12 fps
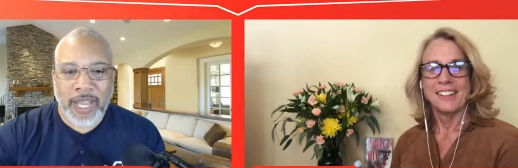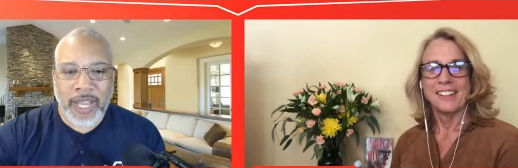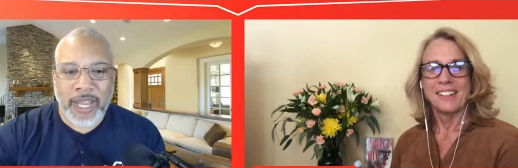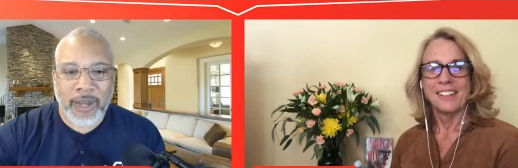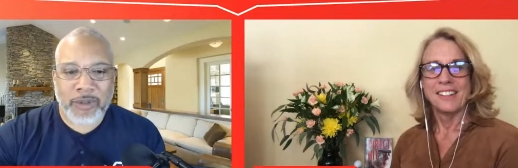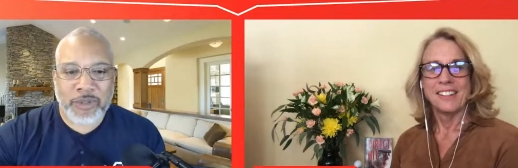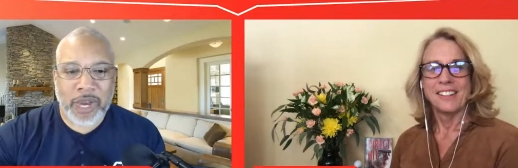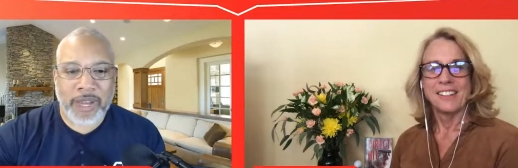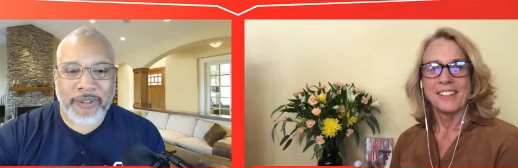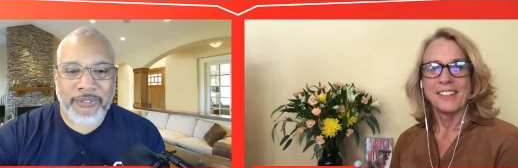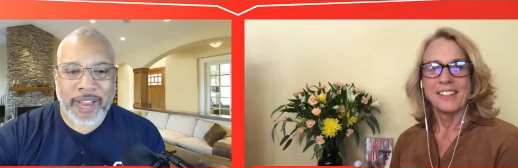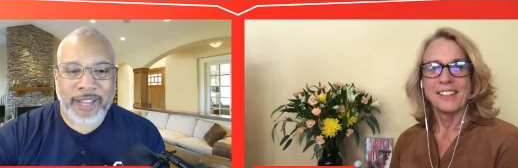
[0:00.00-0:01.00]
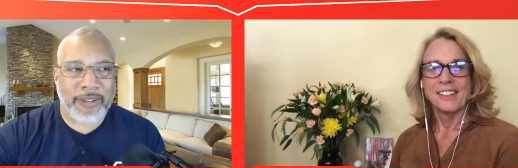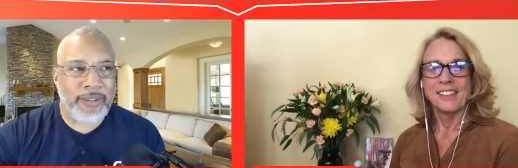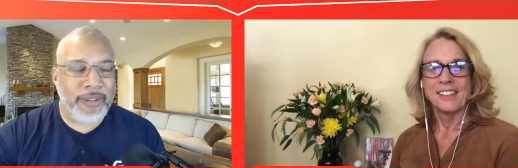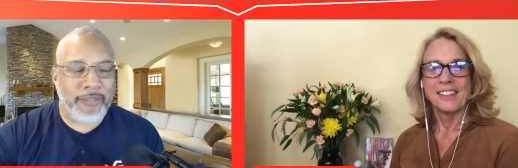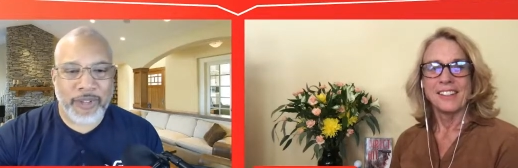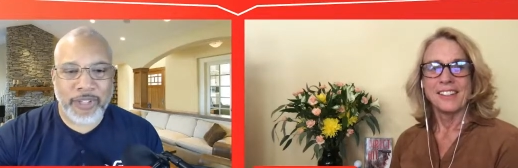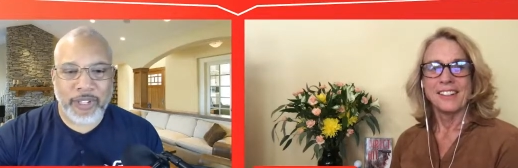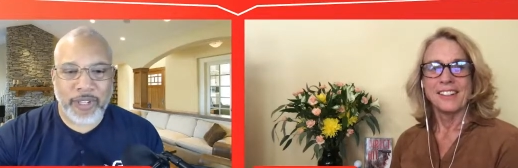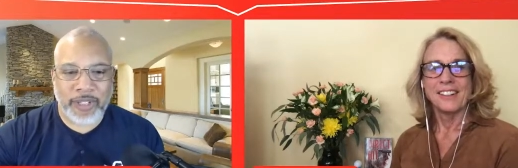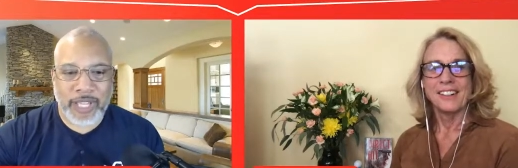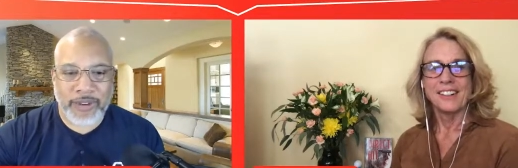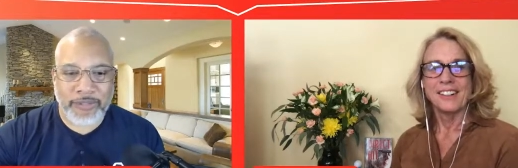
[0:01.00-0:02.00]
Speaker 1: Uh, I was trying to find a, a video,
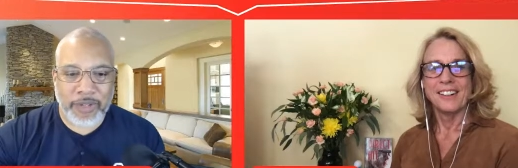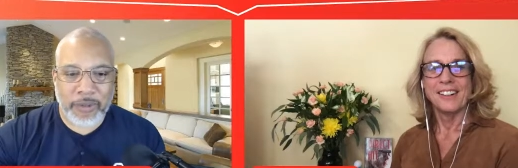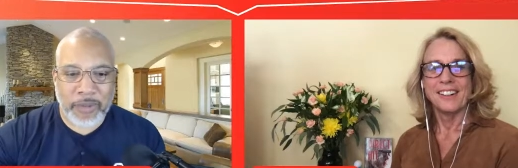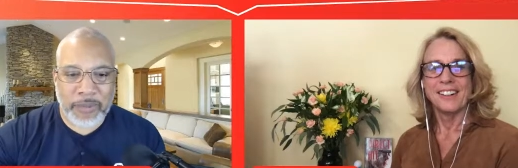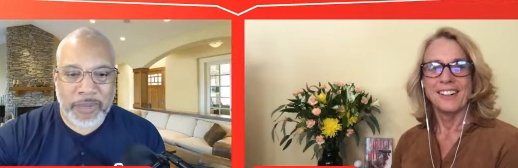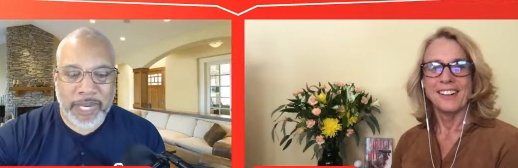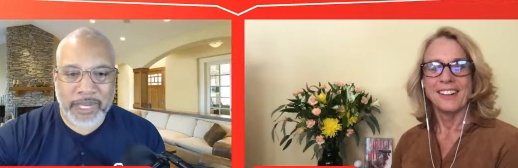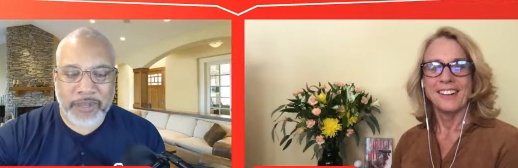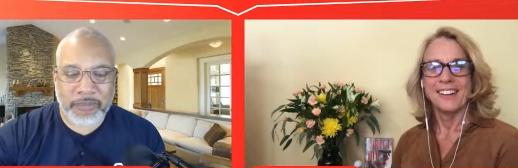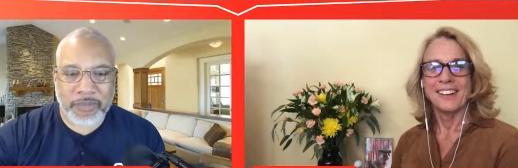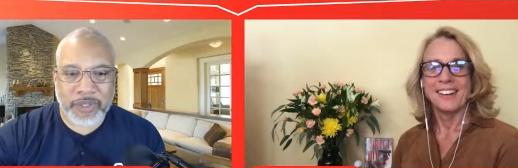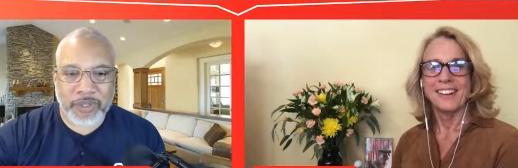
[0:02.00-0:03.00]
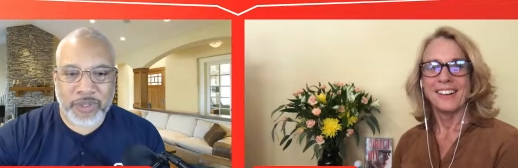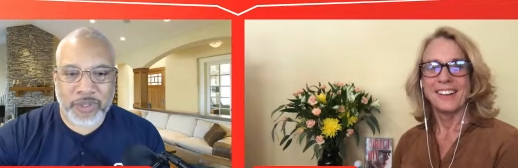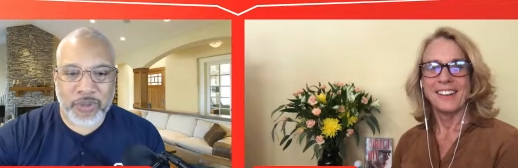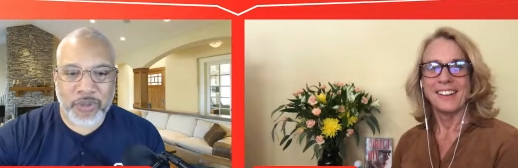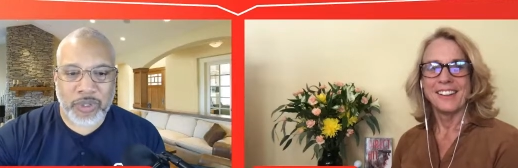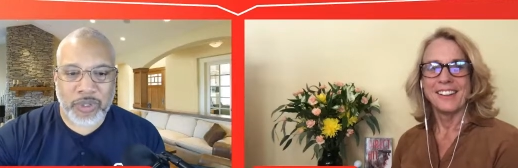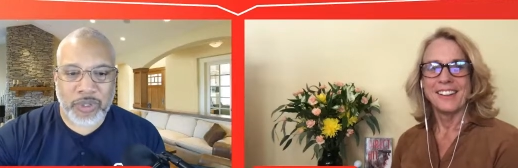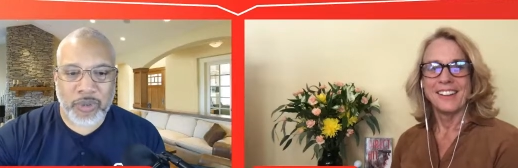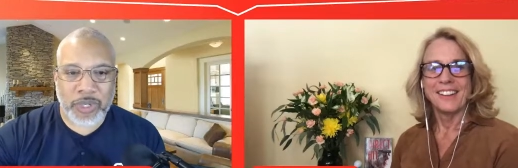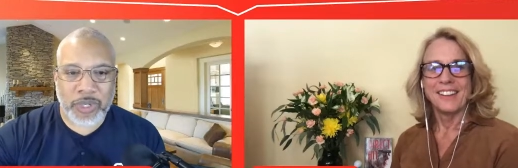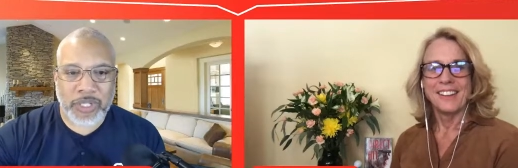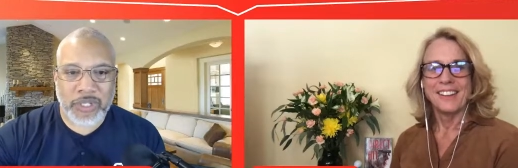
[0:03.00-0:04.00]
uh, not a video, but my, my a, a,
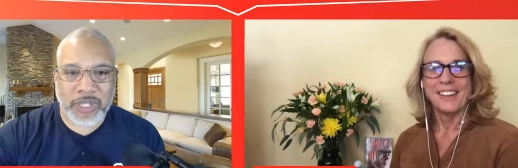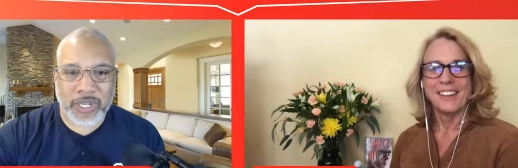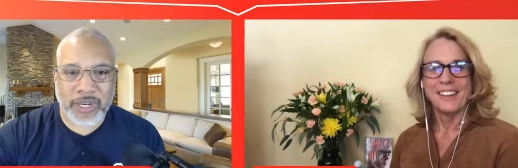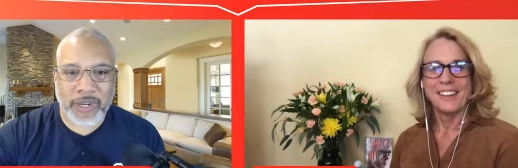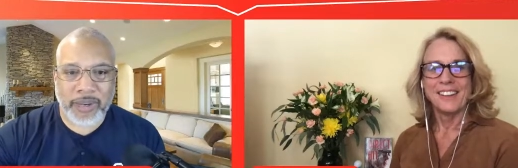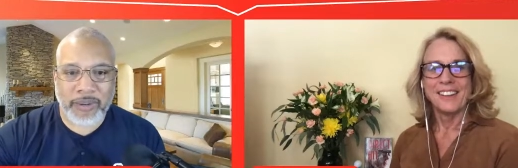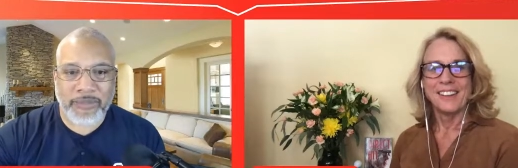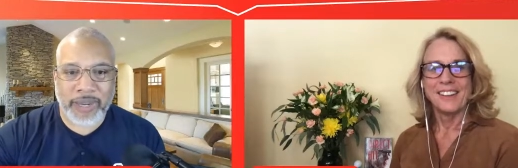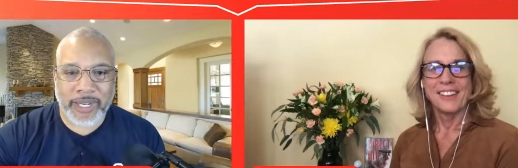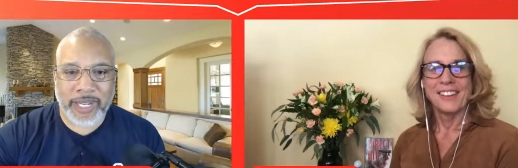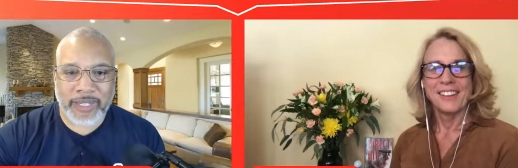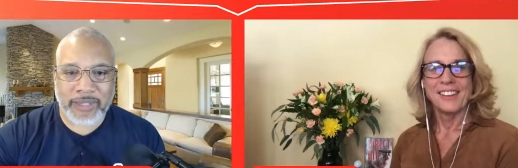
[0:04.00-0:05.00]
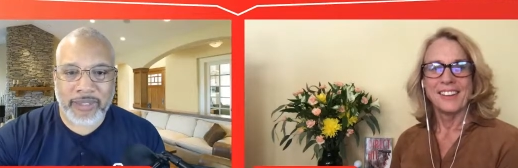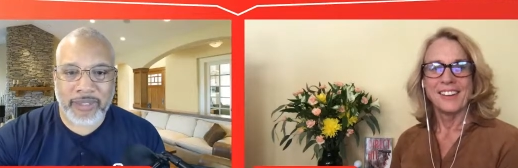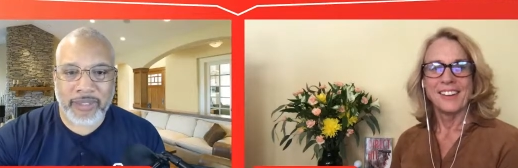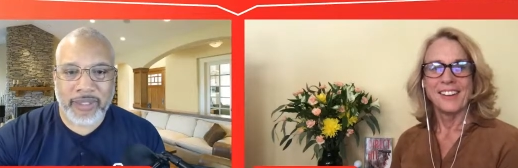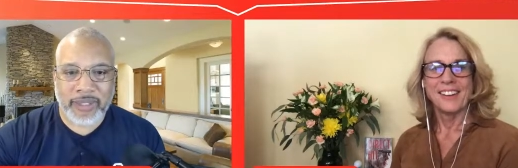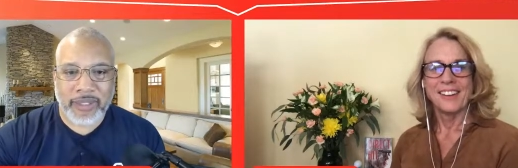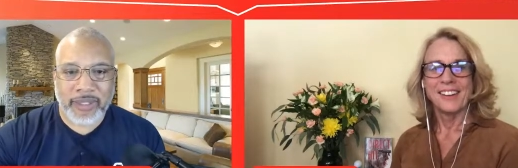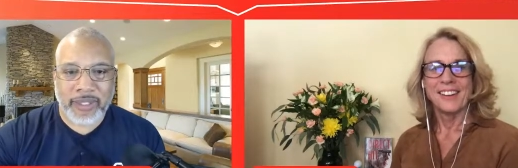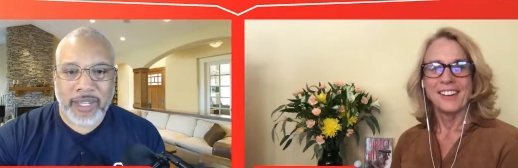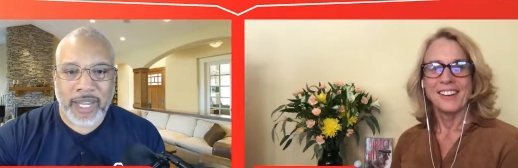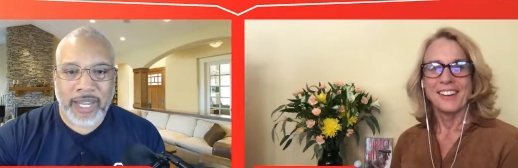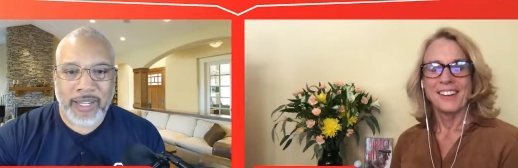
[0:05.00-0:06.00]
screen share. I don't know if I can actually
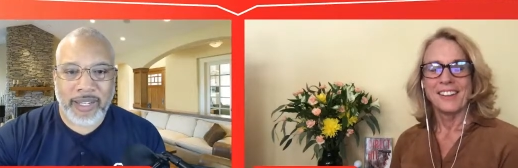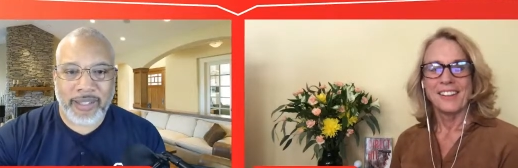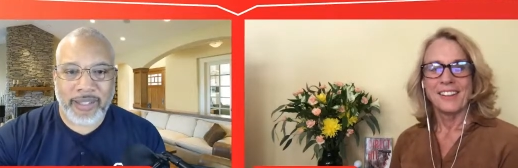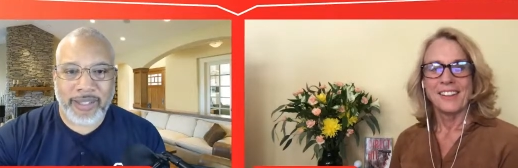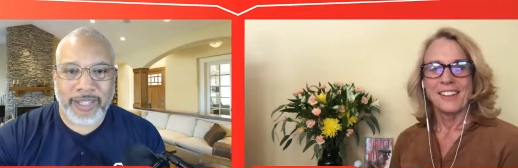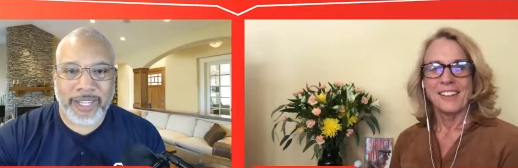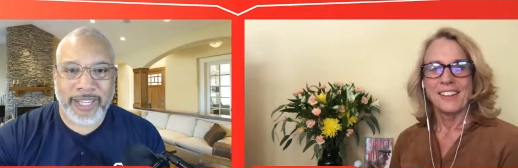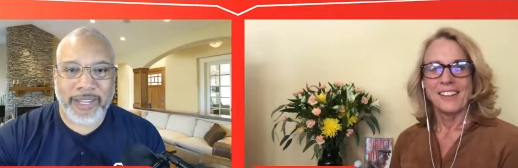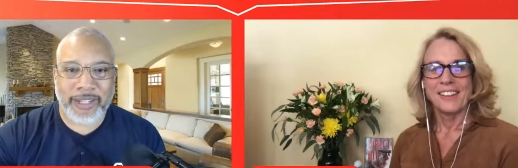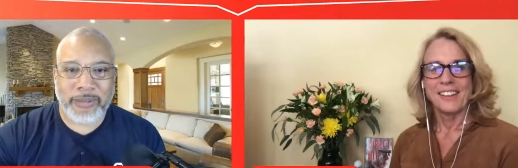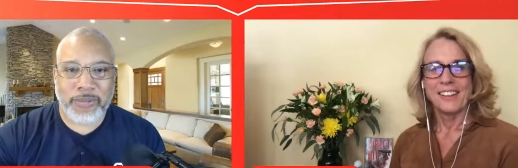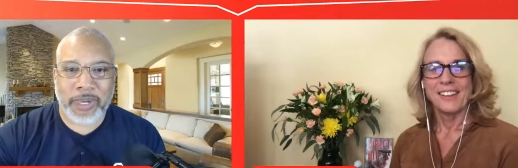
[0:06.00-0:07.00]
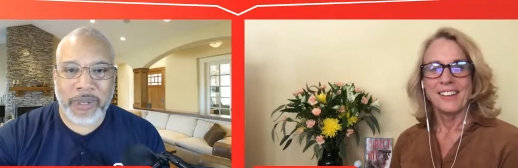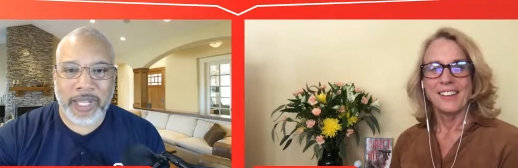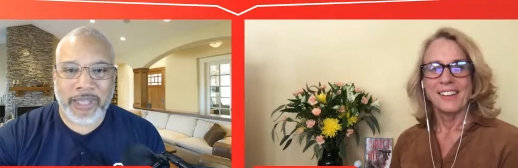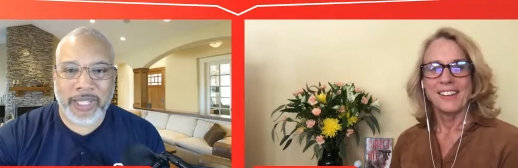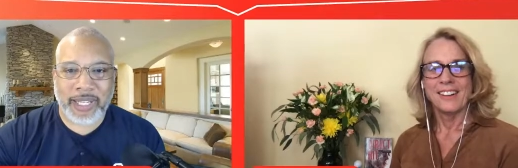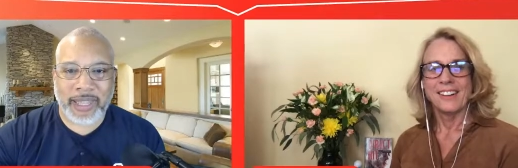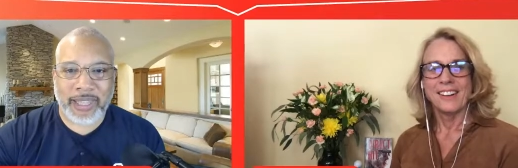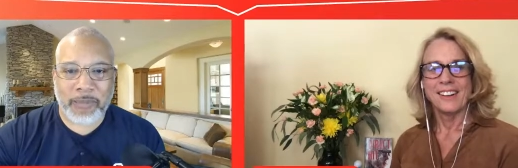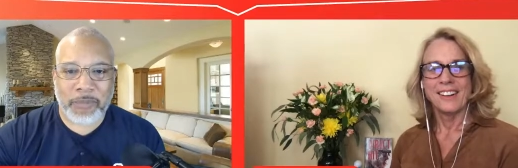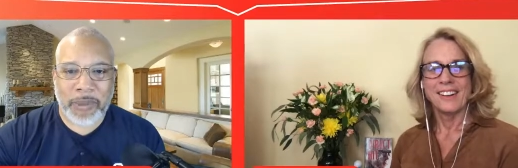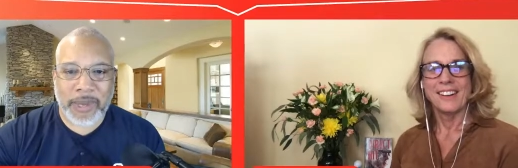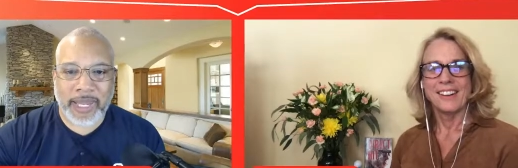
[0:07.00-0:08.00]
uh, get it, but I think I think
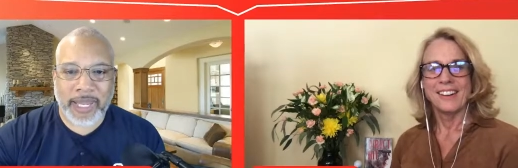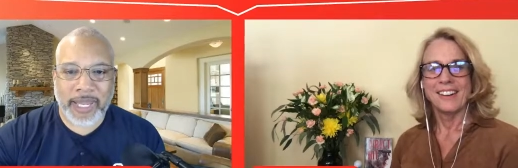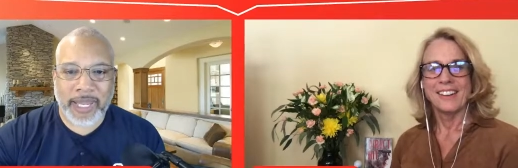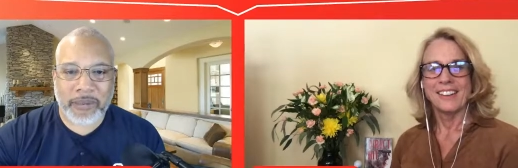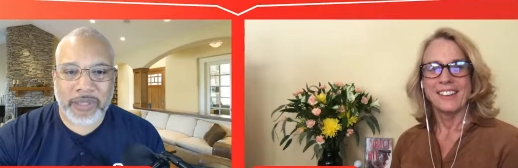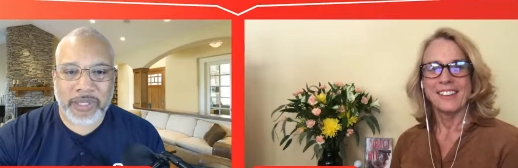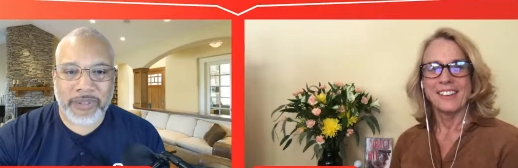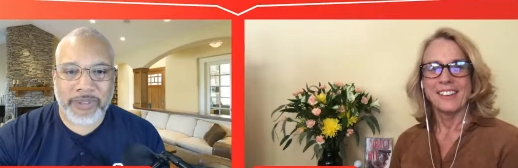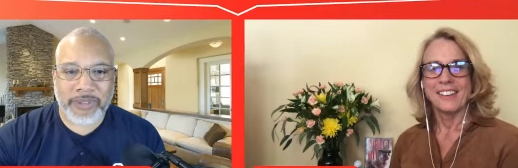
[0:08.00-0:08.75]
maybe I can. I'm going to see if I